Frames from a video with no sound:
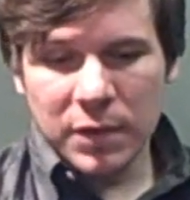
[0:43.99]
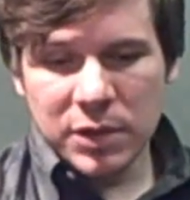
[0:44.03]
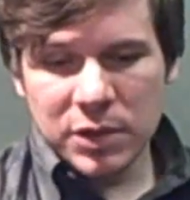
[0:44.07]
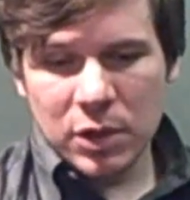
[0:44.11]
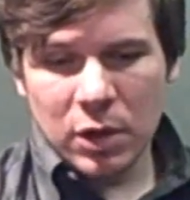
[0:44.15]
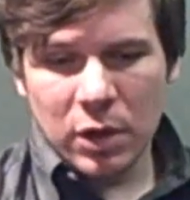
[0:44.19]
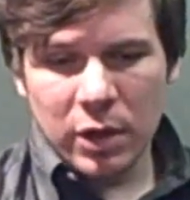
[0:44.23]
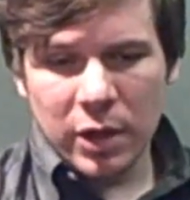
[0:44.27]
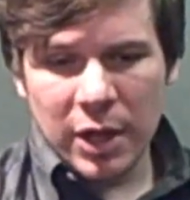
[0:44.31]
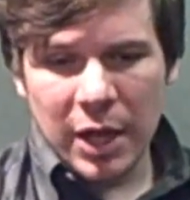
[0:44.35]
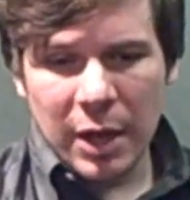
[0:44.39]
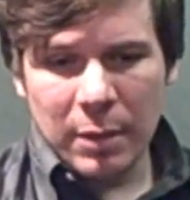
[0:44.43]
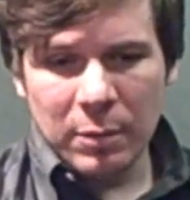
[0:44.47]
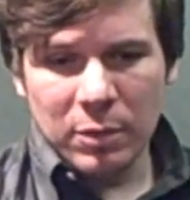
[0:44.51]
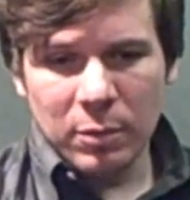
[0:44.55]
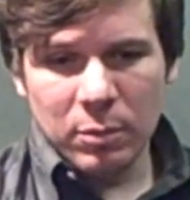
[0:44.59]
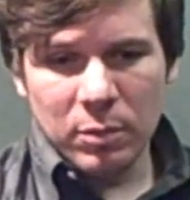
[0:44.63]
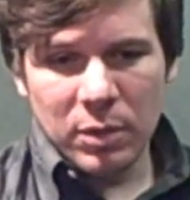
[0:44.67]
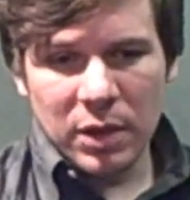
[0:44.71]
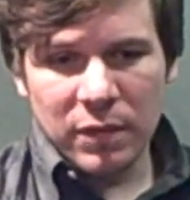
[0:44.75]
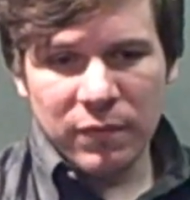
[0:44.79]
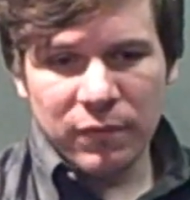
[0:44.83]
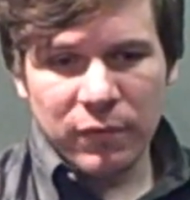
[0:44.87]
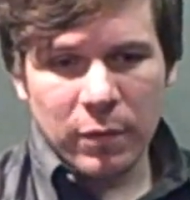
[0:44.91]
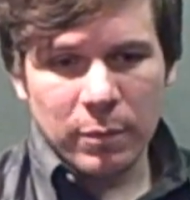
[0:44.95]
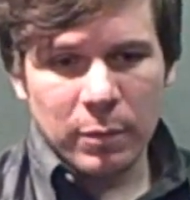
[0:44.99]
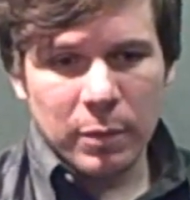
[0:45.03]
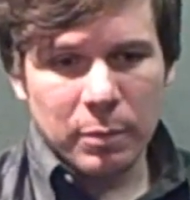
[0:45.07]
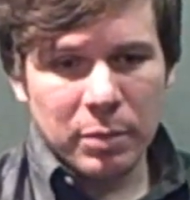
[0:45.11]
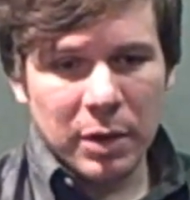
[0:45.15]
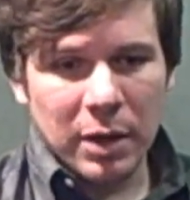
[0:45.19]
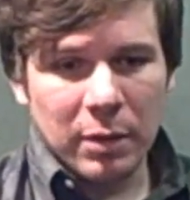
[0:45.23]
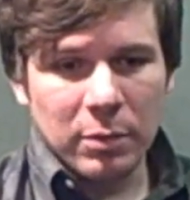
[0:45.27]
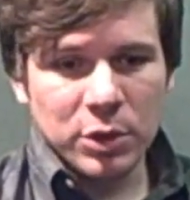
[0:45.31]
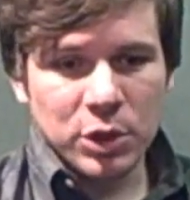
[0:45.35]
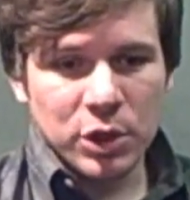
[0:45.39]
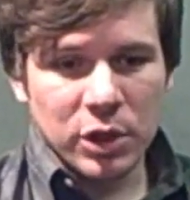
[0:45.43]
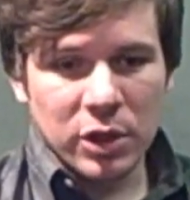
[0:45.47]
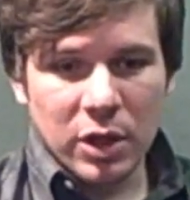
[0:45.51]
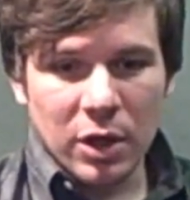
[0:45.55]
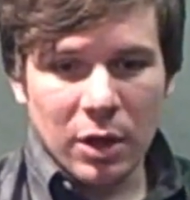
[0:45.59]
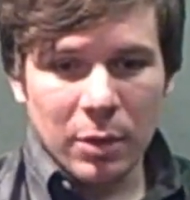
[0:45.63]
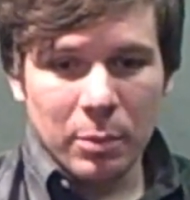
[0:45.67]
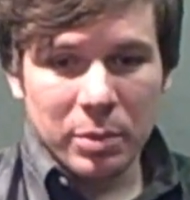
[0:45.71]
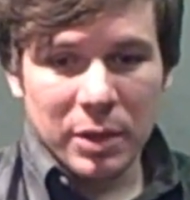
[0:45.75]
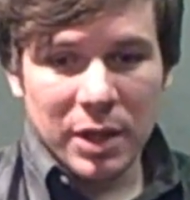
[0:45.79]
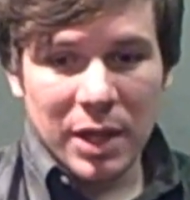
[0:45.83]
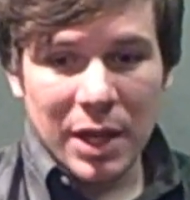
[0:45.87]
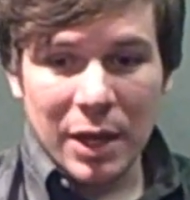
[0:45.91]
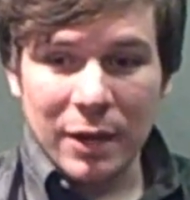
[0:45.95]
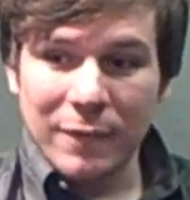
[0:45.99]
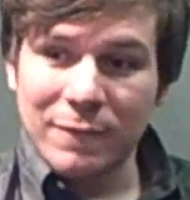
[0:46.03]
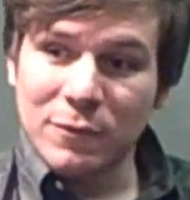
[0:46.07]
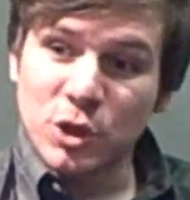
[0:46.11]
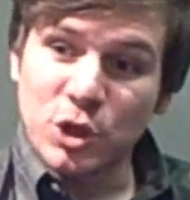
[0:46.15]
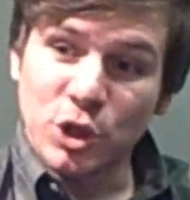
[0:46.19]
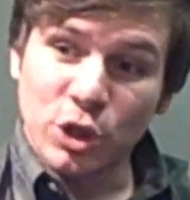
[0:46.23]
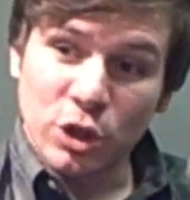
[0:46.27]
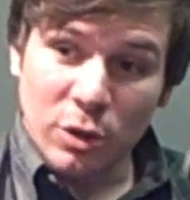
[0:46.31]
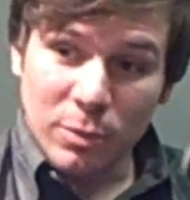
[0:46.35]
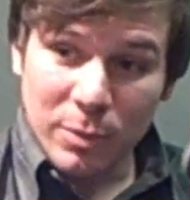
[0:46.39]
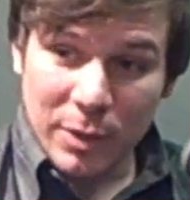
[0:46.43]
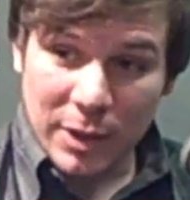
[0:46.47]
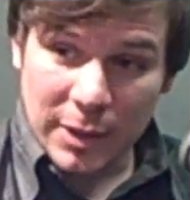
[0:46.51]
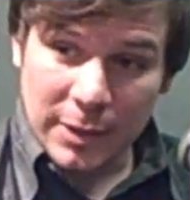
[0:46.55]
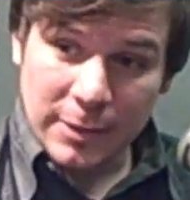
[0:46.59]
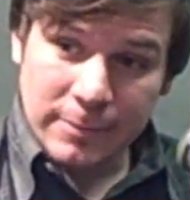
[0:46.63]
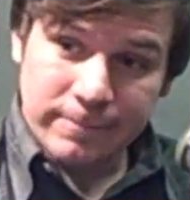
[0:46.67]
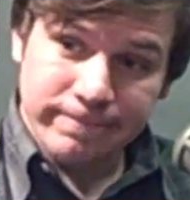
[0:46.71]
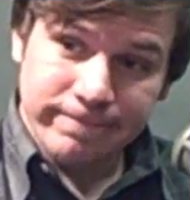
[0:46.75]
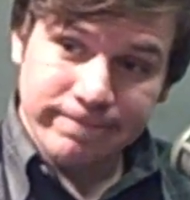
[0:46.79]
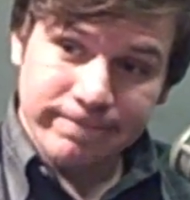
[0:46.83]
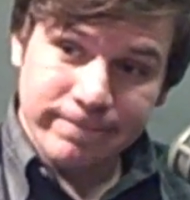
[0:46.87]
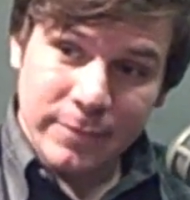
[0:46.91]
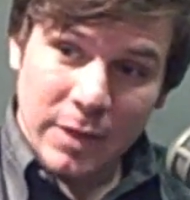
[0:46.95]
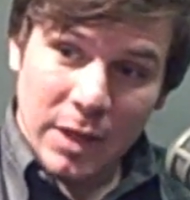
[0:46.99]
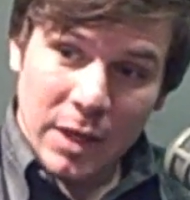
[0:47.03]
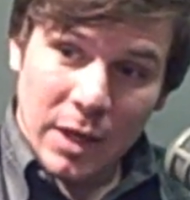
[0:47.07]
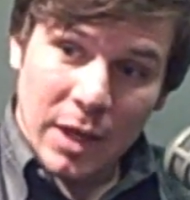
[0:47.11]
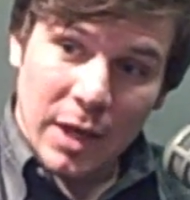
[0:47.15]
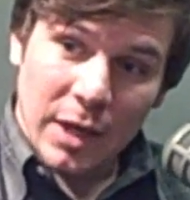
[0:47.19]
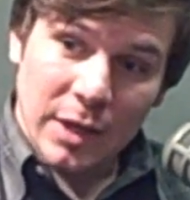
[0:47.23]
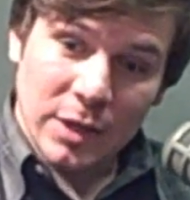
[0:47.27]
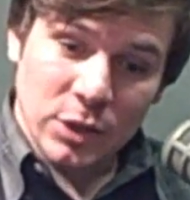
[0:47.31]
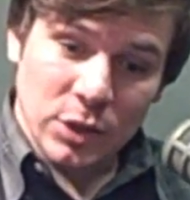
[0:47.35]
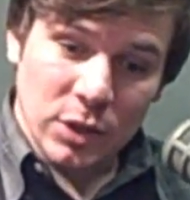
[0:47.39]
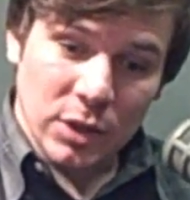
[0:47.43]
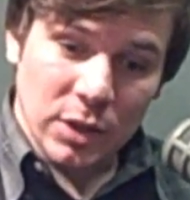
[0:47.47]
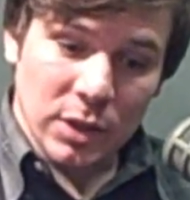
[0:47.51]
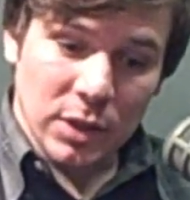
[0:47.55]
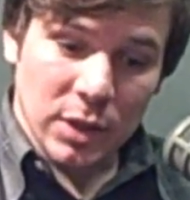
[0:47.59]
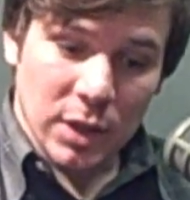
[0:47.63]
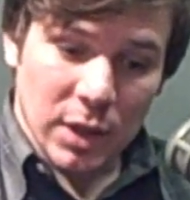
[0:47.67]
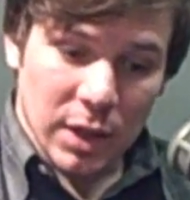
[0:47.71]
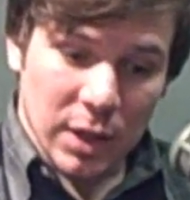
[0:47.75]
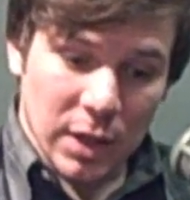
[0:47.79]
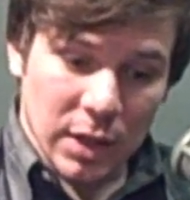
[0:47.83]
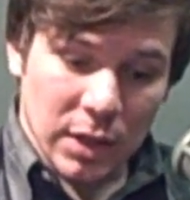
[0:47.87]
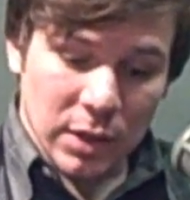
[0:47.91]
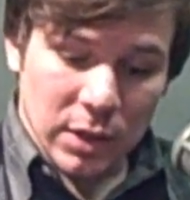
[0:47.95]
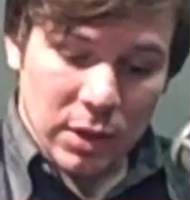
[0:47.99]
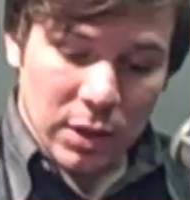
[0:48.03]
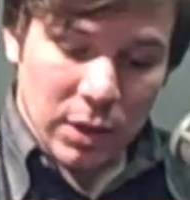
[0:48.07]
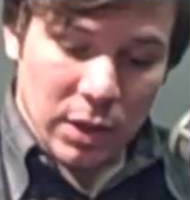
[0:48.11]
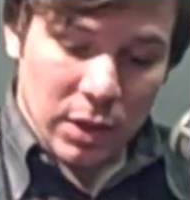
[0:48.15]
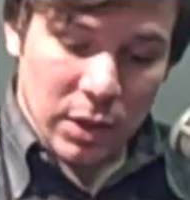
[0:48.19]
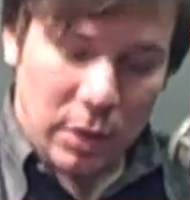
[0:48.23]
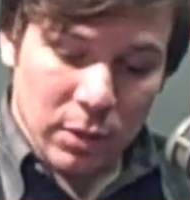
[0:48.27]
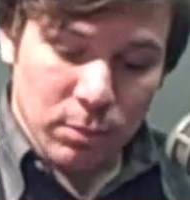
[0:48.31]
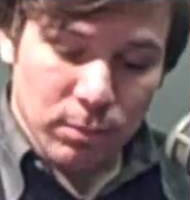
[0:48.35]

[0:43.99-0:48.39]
This song came to me from a publishing company out of Germany, actually. And